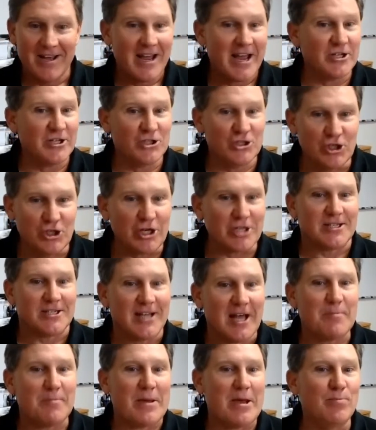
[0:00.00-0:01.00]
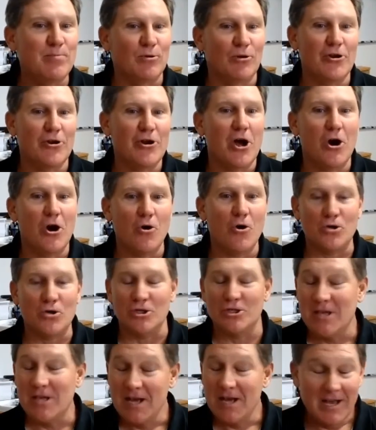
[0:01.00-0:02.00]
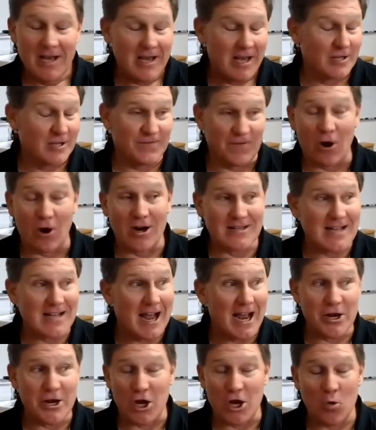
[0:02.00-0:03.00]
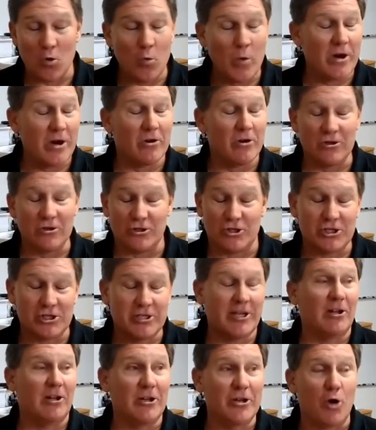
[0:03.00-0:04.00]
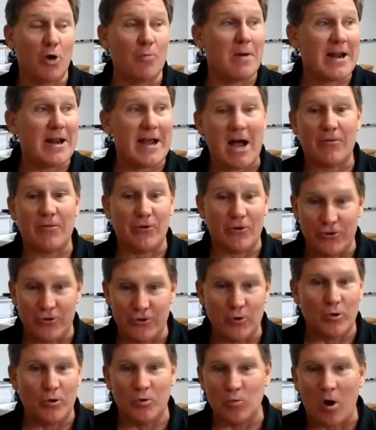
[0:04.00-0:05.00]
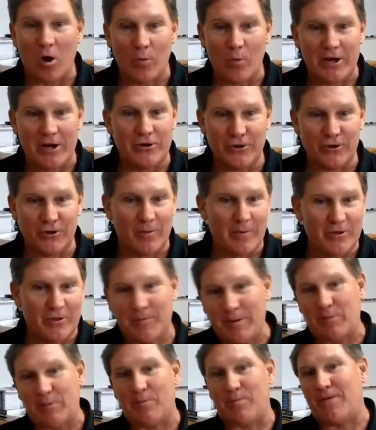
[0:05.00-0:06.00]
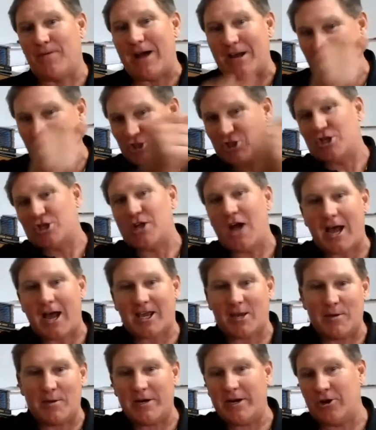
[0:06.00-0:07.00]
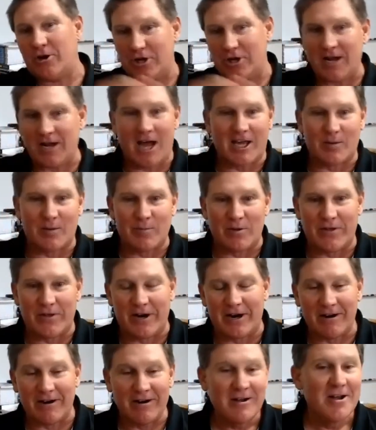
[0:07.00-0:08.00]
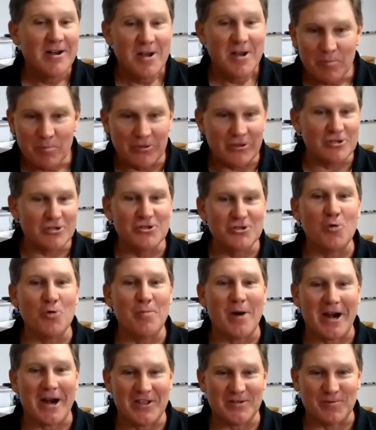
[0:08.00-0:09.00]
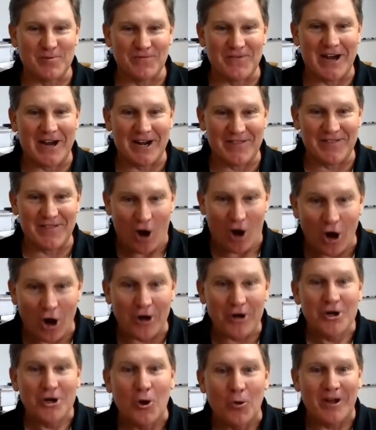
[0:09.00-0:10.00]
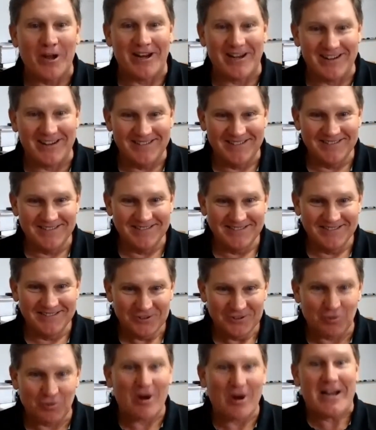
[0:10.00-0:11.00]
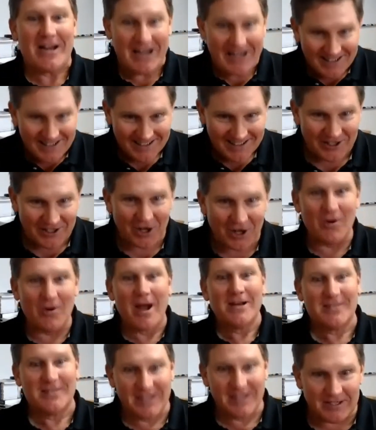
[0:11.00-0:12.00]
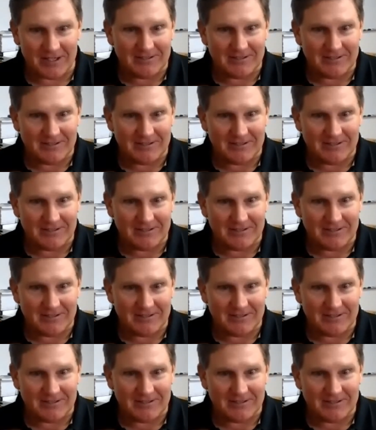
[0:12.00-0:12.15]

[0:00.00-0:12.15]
Is just let people know, because as far as I know, there's still nobody out there doing what we do. I mean, there are people that provide just a document here and a document there, but there's nobody that's providing the ongoing training, right, to